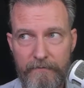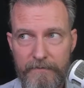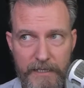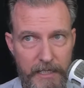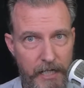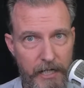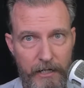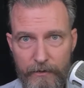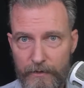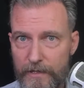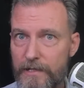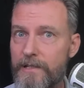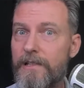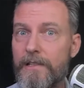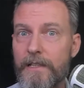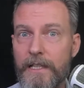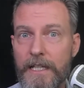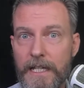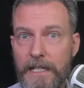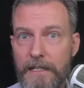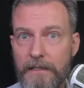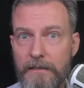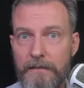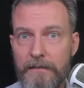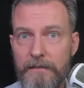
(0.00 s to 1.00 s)

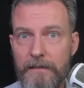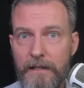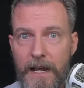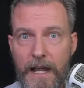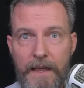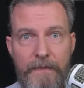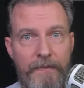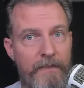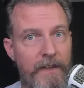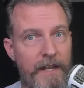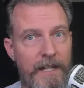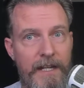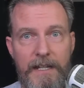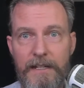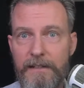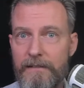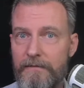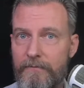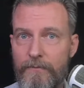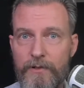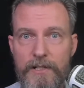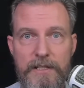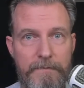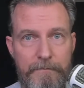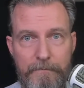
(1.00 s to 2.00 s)
Tirasleen, and then it
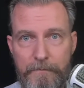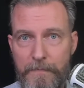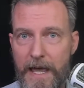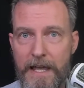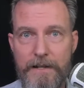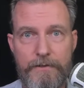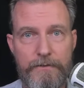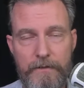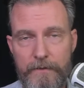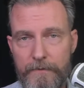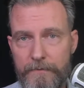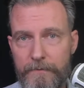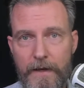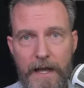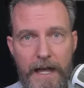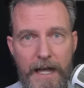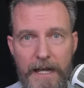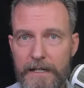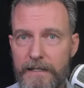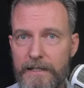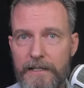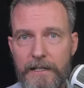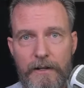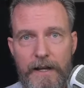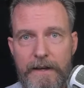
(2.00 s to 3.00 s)
was
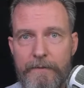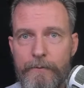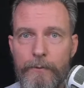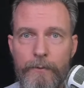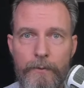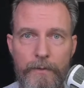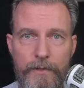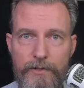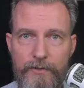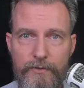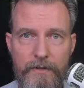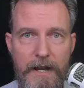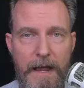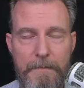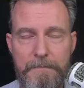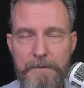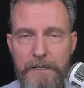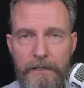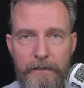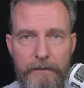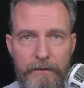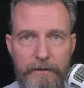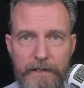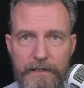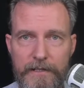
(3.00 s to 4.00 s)
petrified. Everyone was trapped
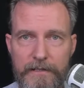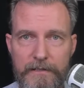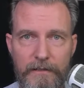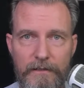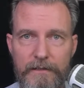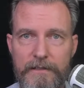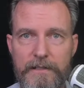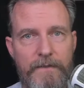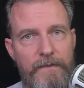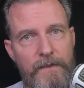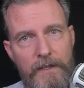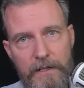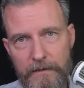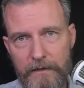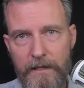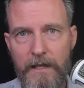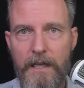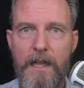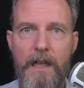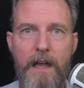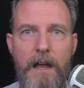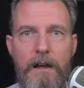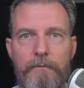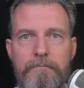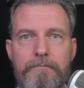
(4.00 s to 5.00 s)
in crystals, and then
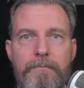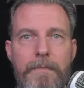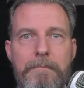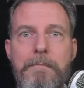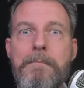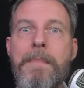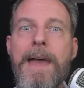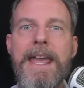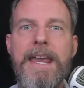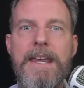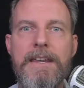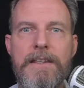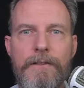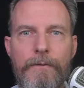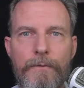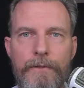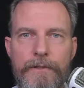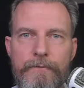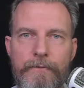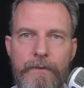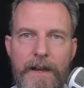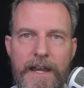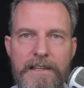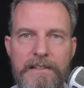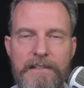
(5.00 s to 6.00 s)
a maze
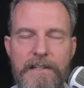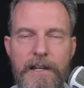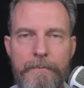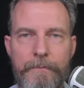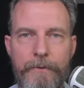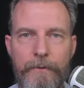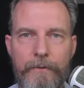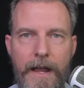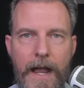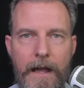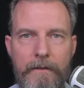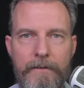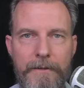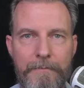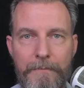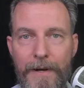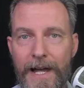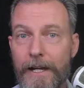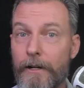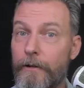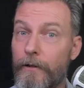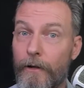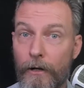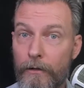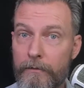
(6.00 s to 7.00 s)
was raised up around it
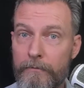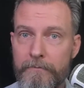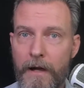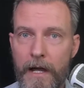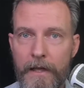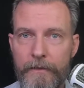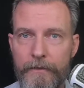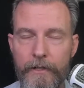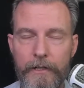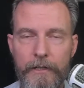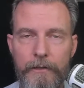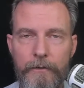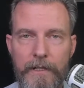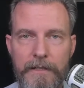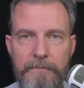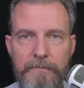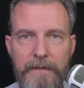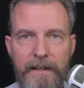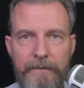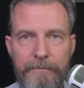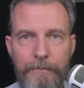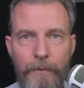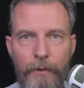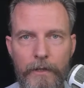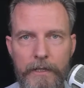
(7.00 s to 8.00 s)
by her own mother, Queen
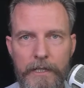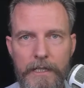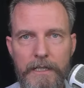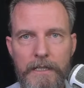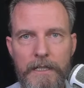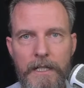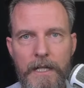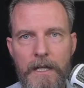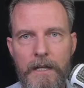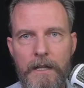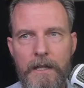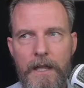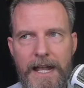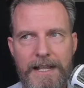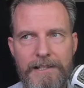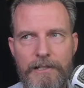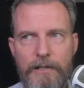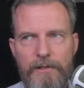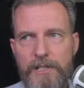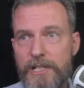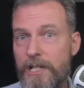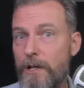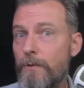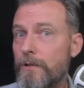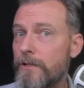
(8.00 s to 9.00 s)
Bavmorda. And
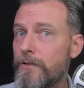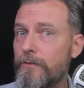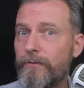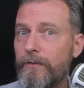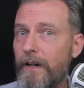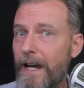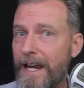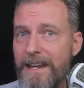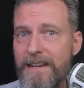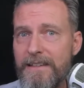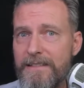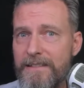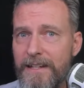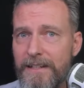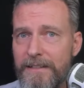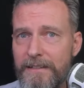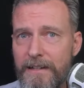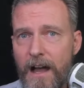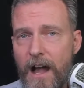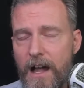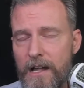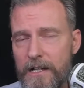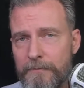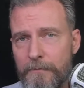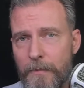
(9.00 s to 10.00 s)
so she was raised in
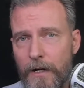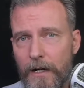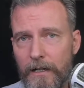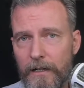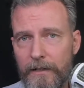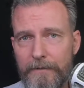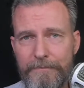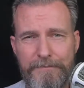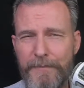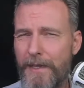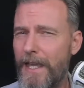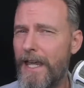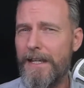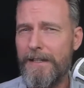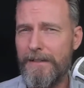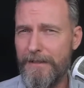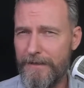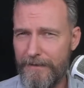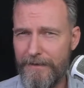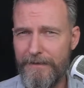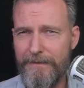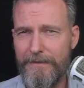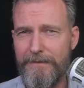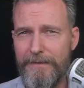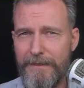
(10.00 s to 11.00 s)
Nockmaar.
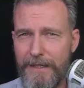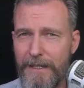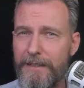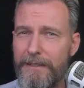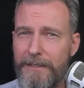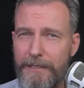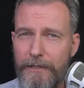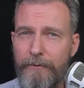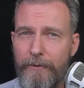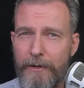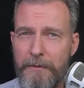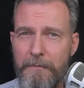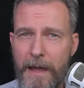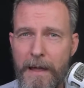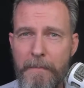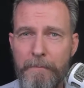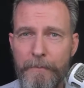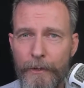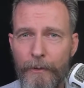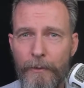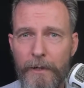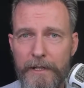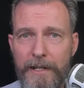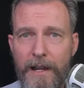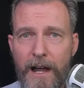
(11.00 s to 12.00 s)
And you
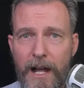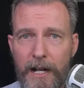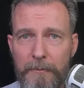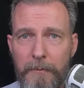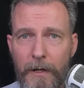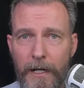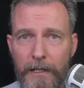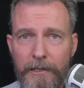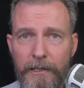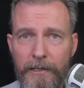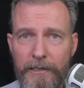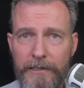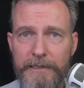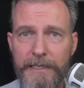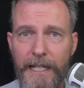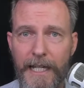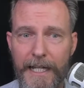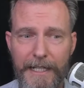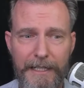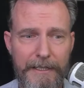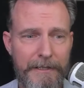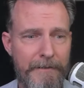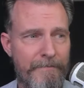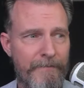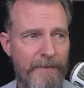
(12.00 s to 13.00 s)
remember what Nockmaar looked
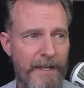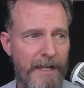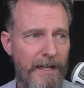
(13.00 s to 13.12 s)
like.